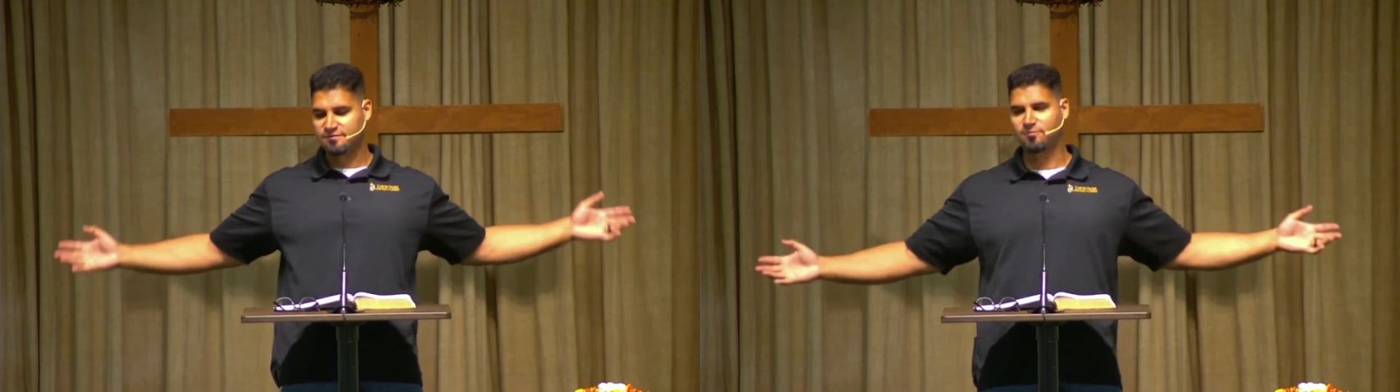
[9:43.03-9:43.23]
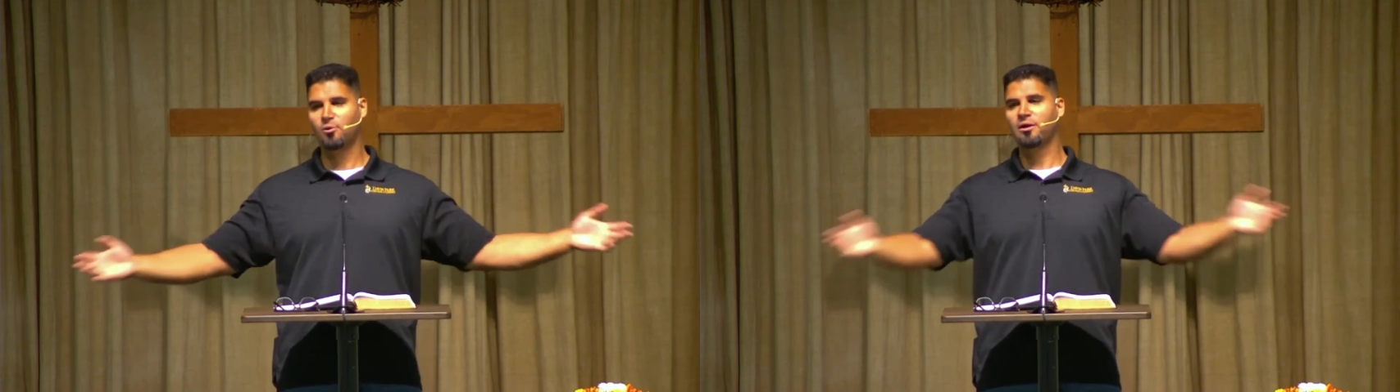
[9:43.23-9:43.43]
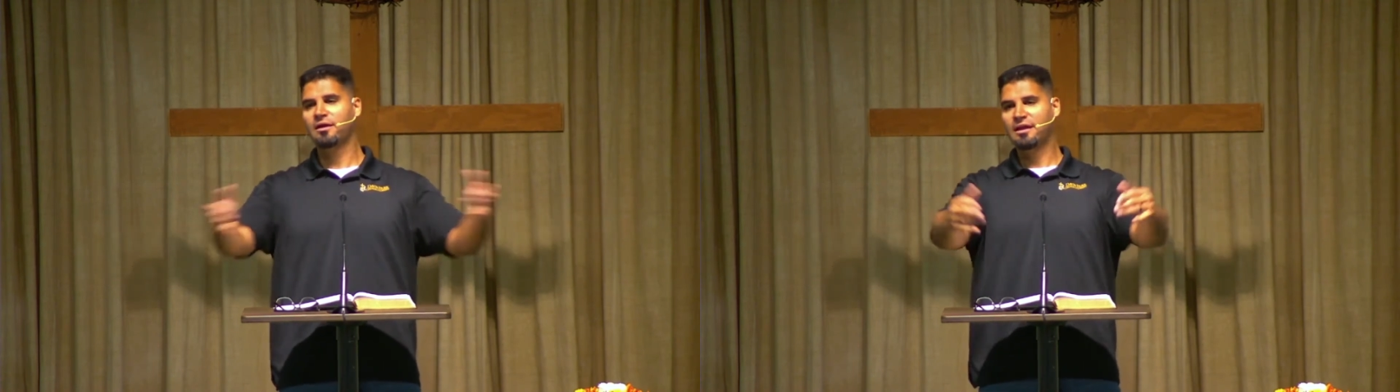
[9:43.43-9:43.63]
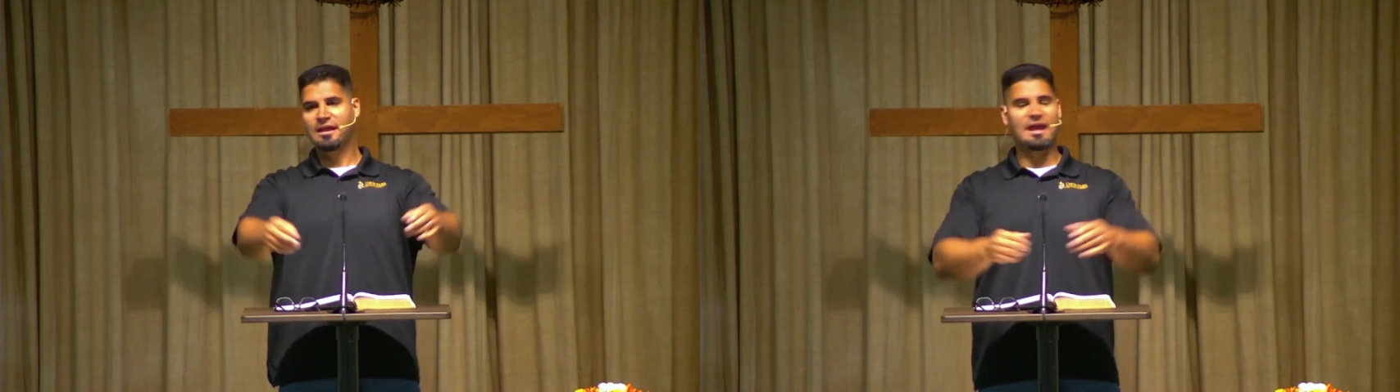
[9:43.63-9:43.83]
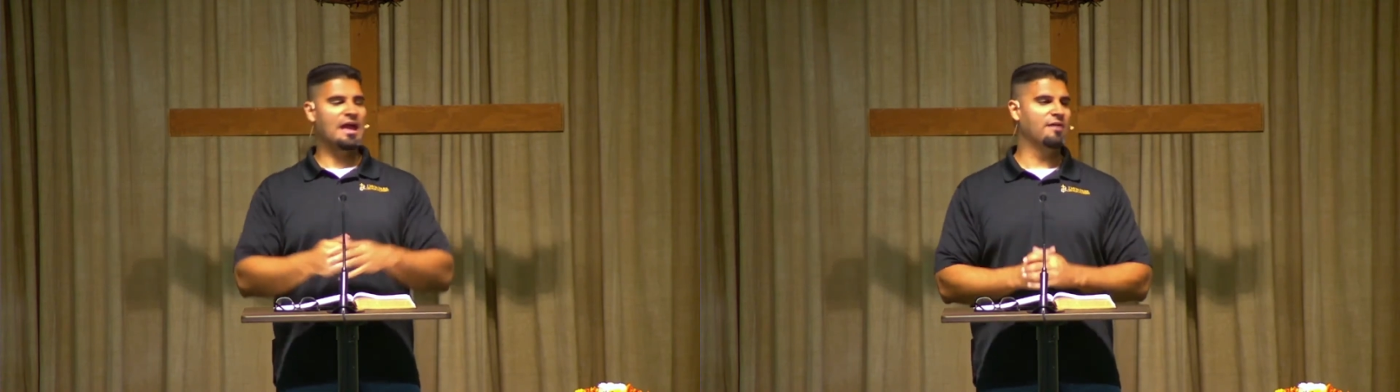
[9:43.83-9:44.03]
for
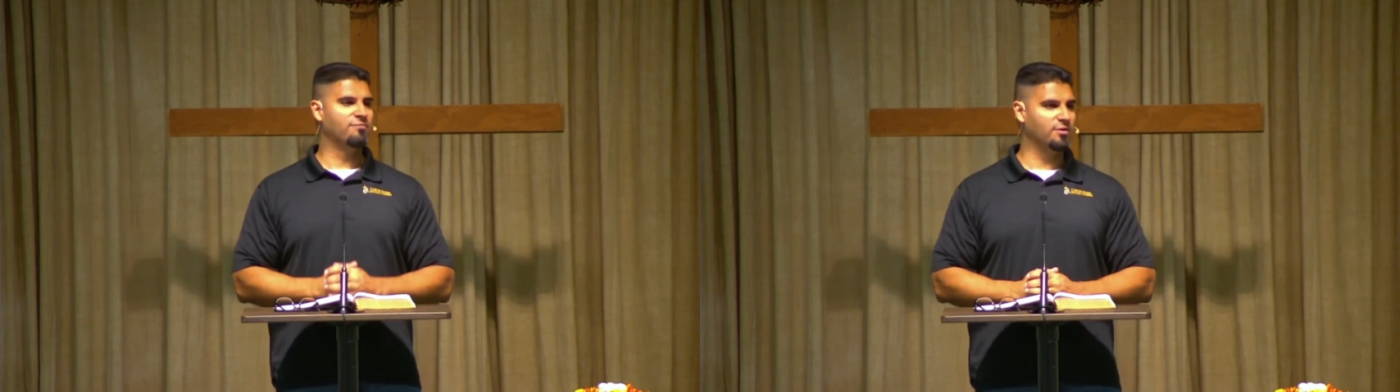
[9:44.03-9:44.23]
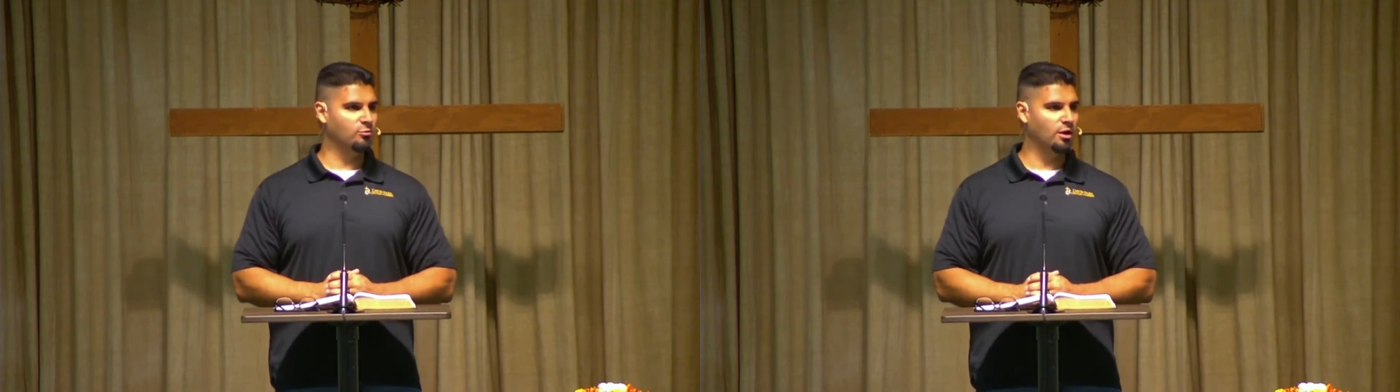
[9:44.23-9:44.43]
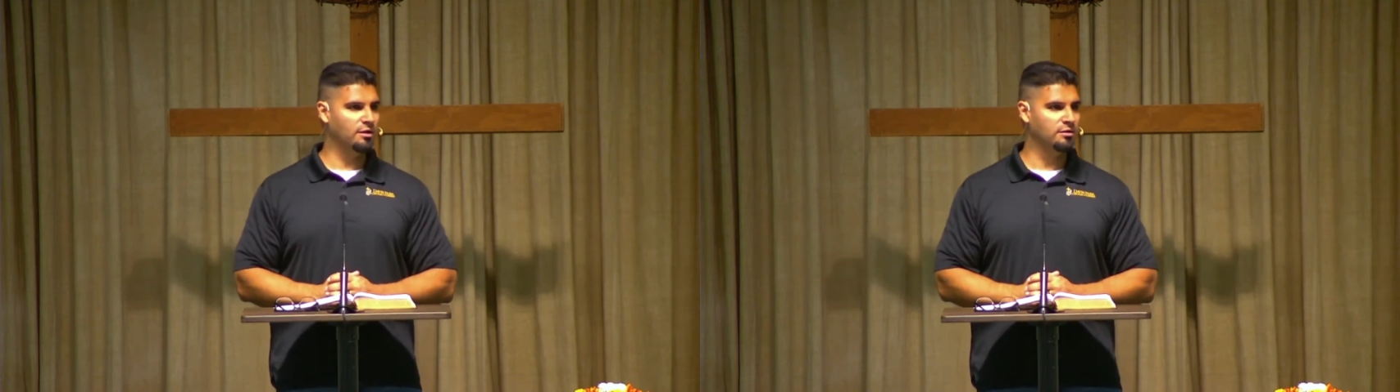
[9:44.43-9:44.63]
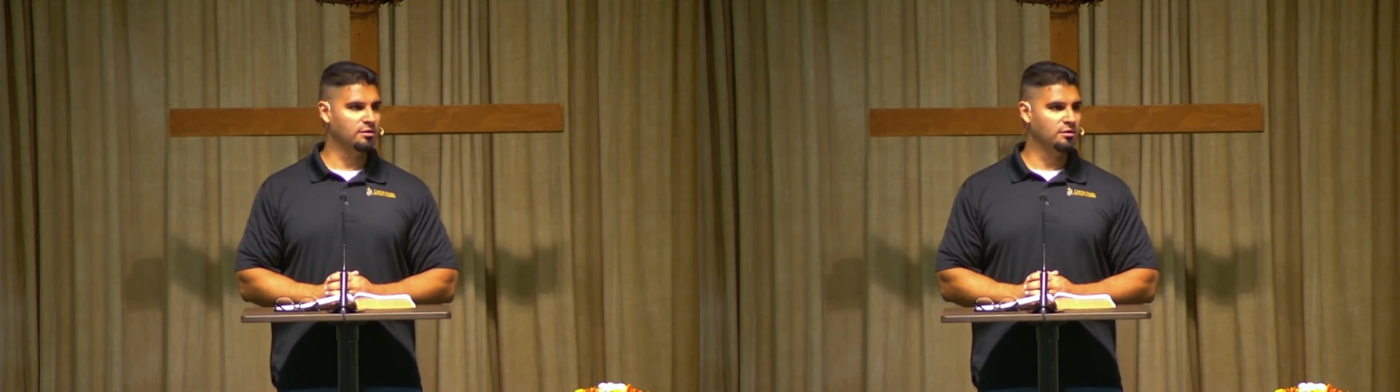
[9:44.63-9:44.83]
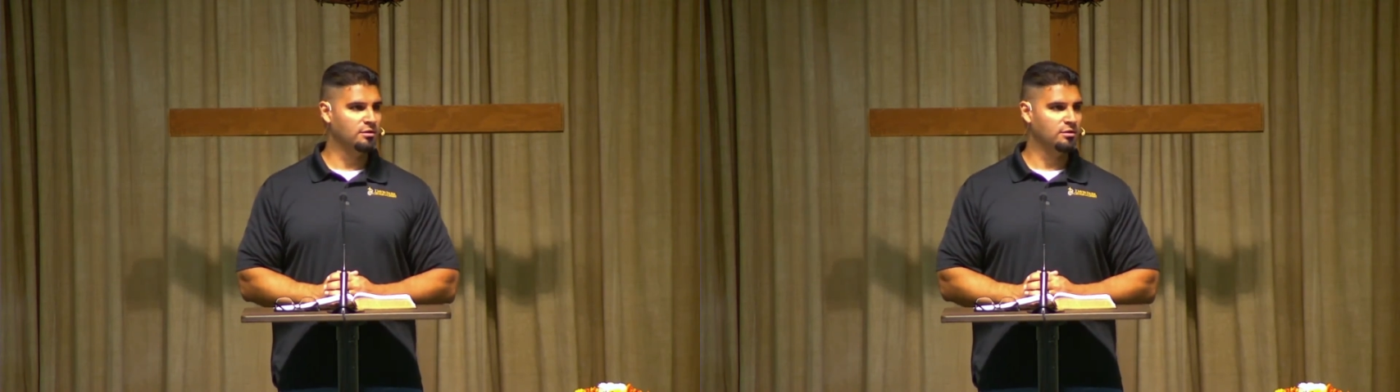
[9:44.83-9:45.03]
everyone
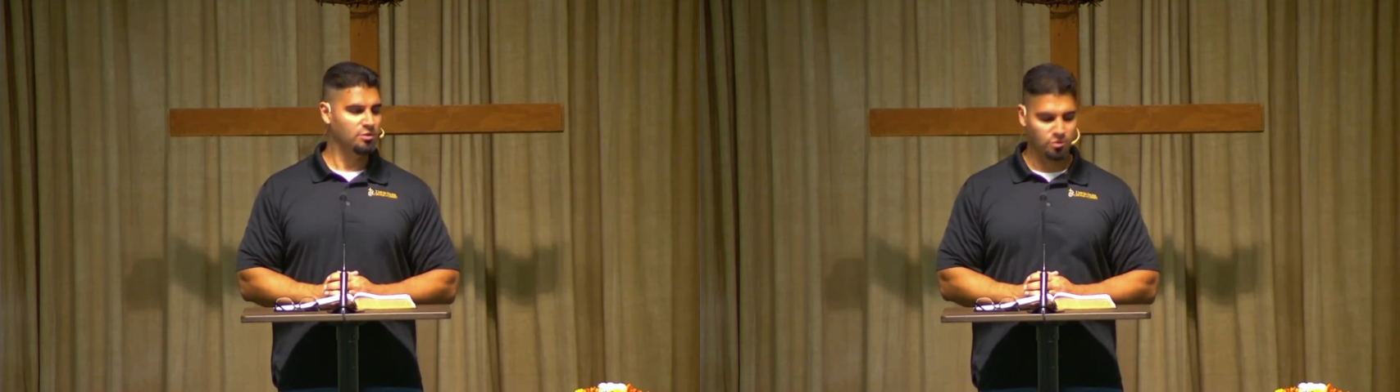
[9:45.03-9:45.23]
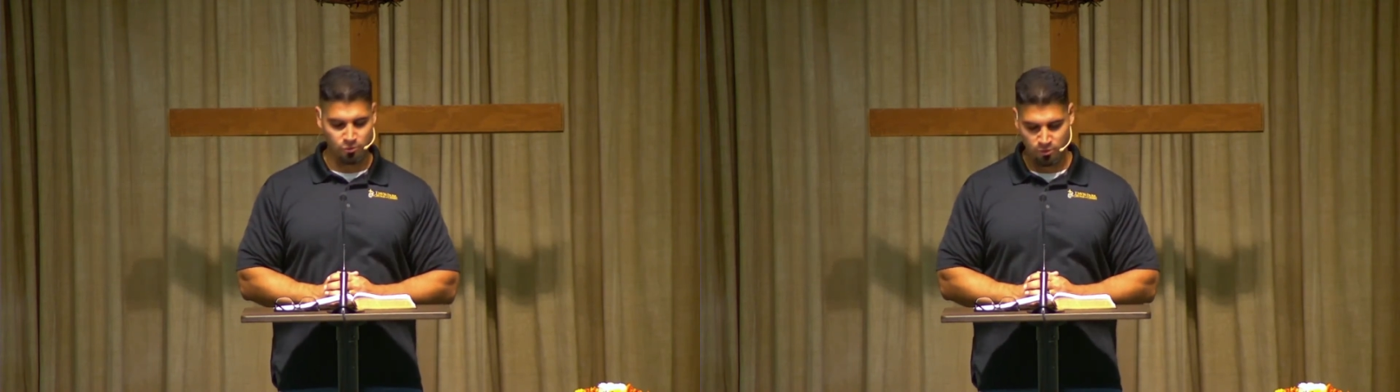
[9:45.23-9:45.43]
who